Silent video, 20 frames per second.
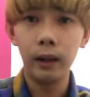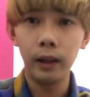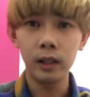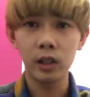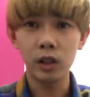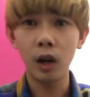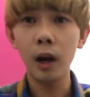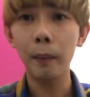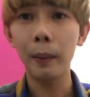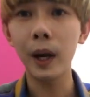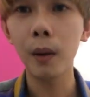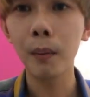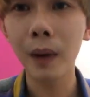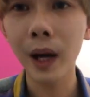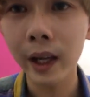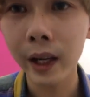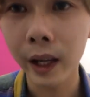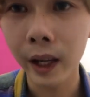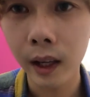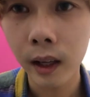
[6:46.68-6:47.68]
It's not about
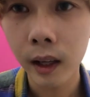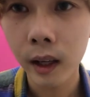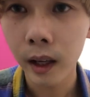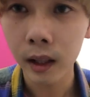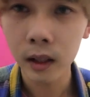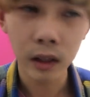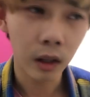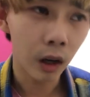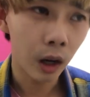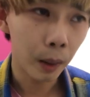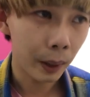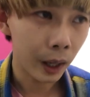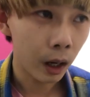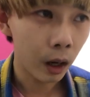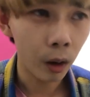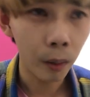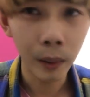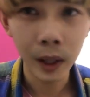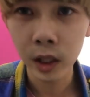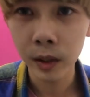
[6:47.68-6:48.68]
money. It's not about
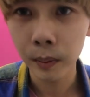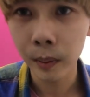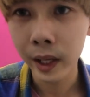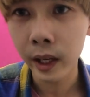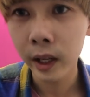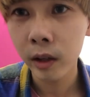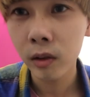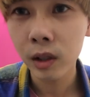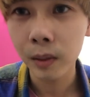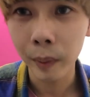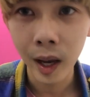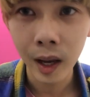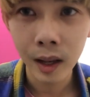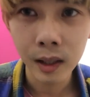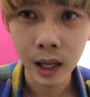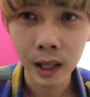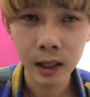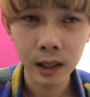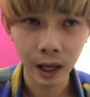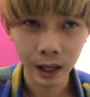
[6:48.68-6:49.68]
how much money you
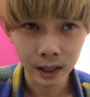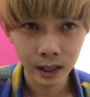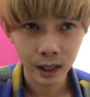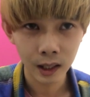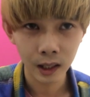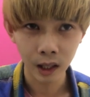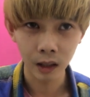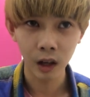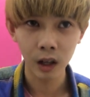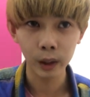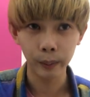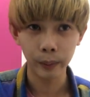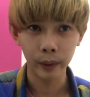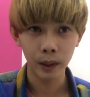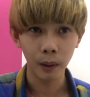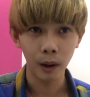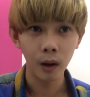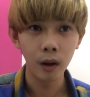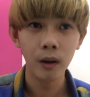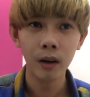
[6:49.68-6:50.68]
spend. I see a lot of
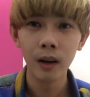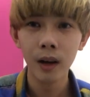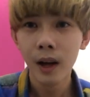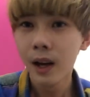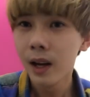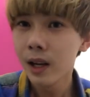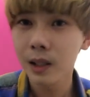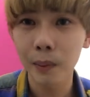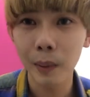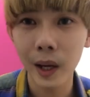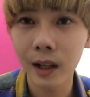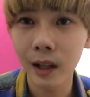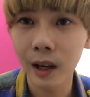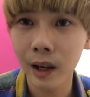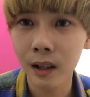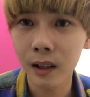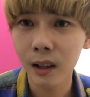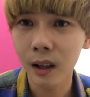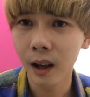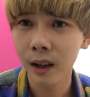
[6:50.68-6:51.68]
people spend
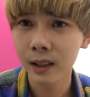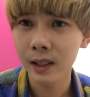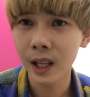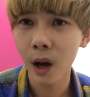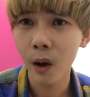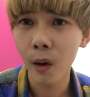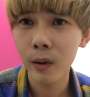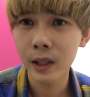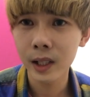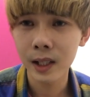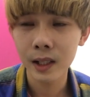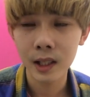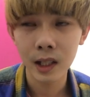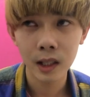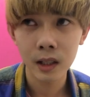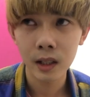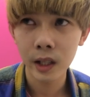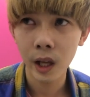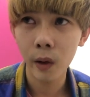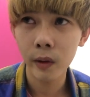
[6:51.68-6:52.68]
like thousands
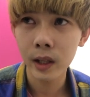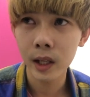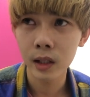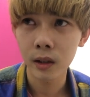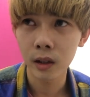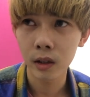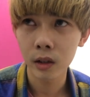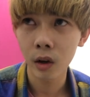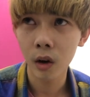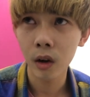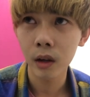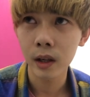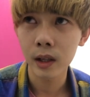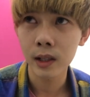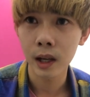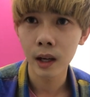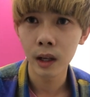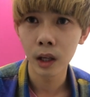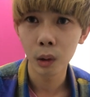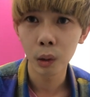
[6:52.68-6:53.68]
of
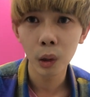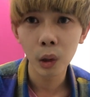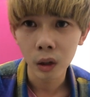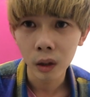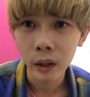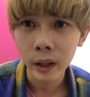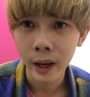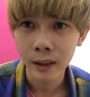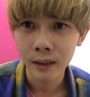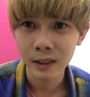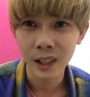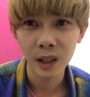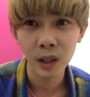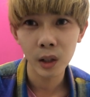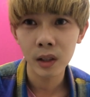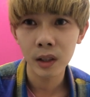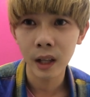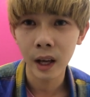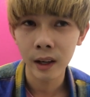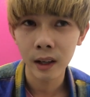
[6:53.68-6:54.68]
dollars on a look, and they
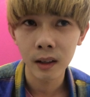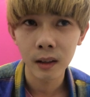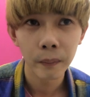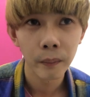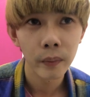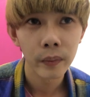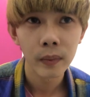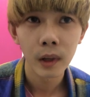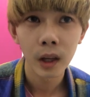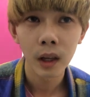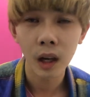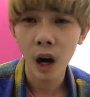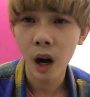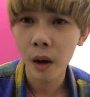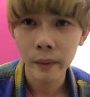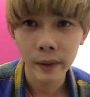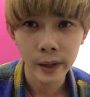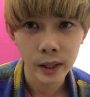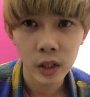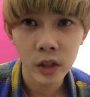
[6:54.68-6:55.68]
look like
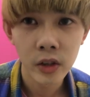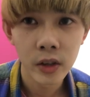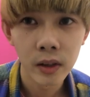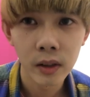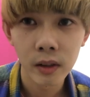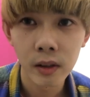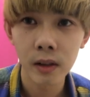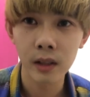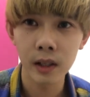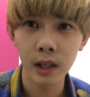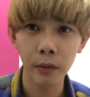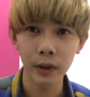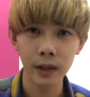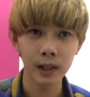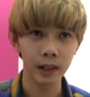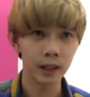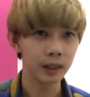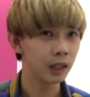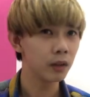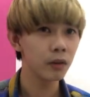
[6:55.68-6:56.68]
garbage.
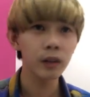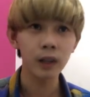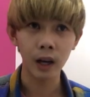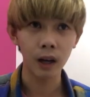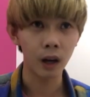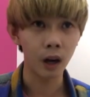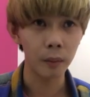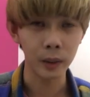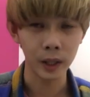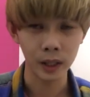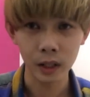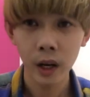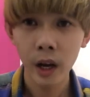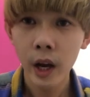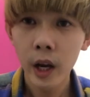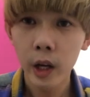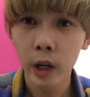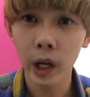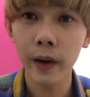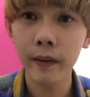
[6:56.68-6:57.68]
Seriously, they look like garbage.
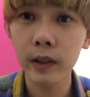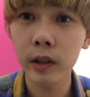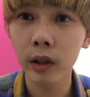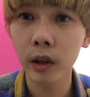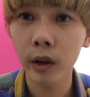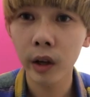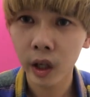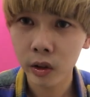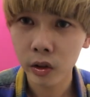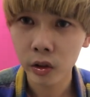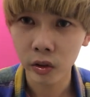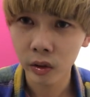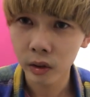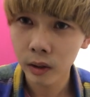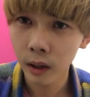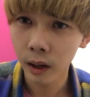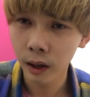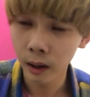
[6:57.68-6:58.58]
You have to know how to